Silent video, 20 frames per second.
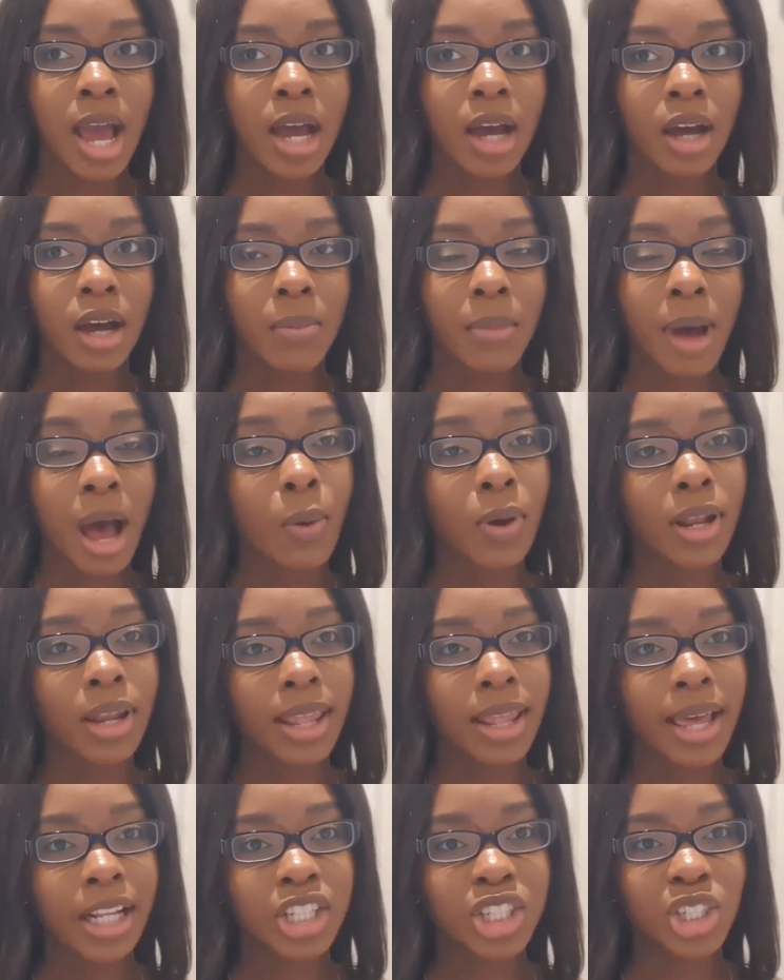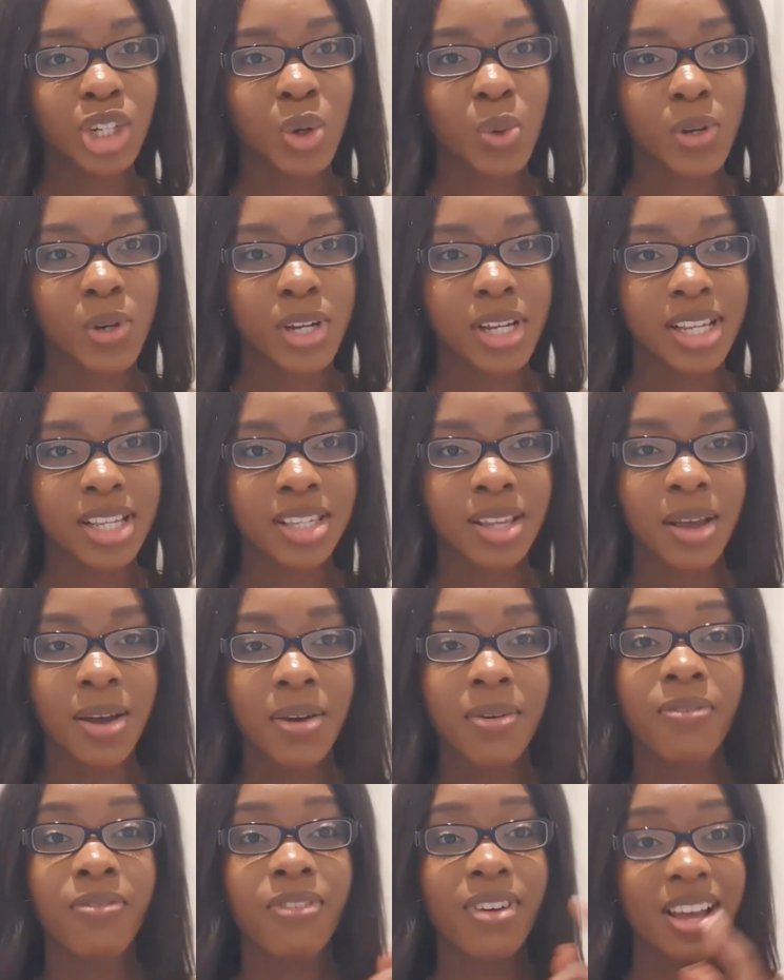our lecture was
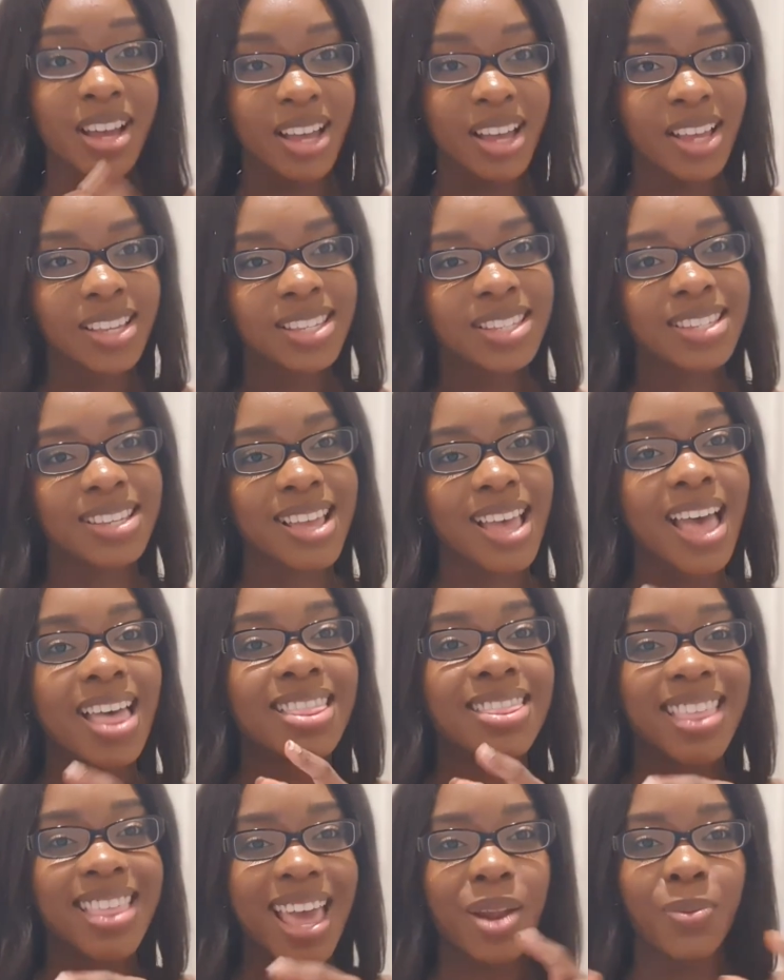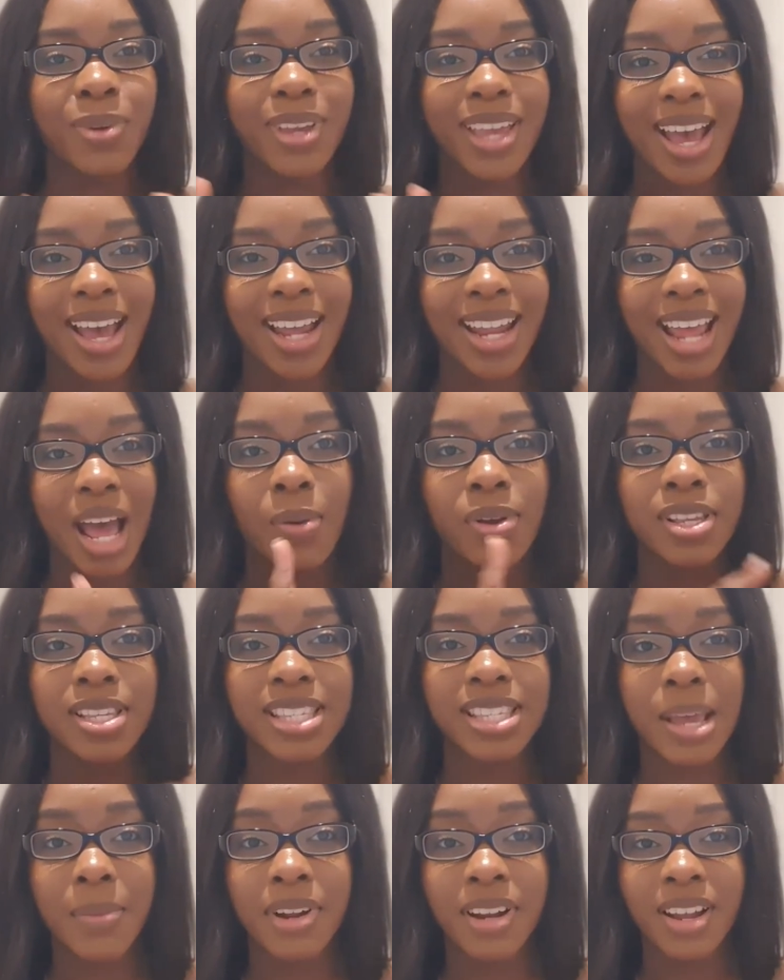first and then we had our
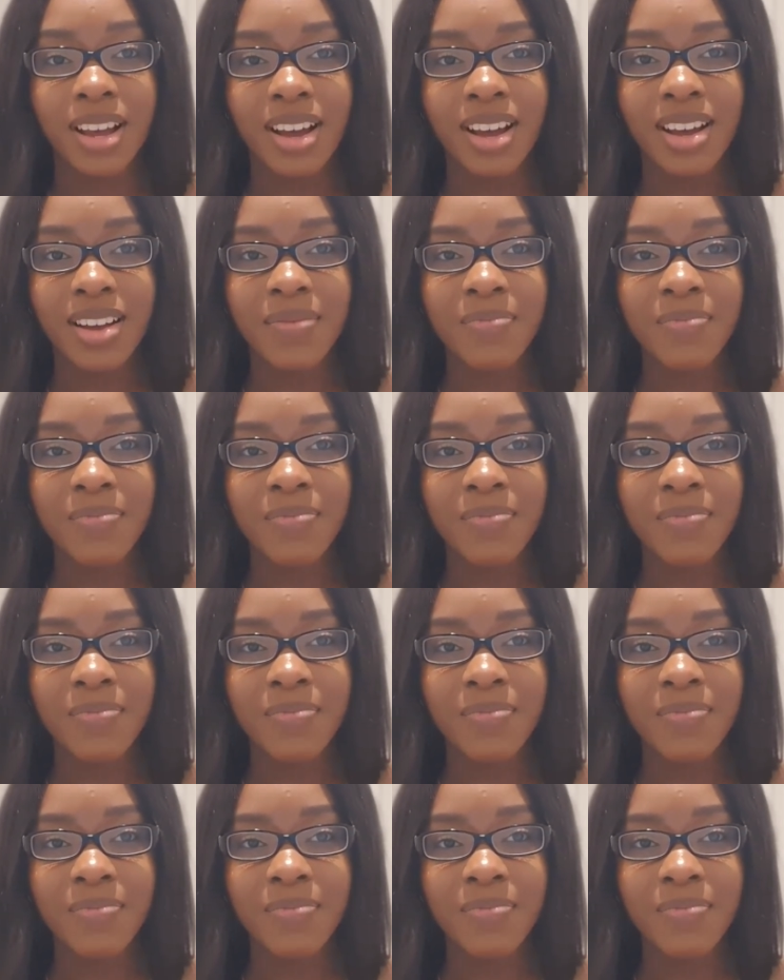seminar.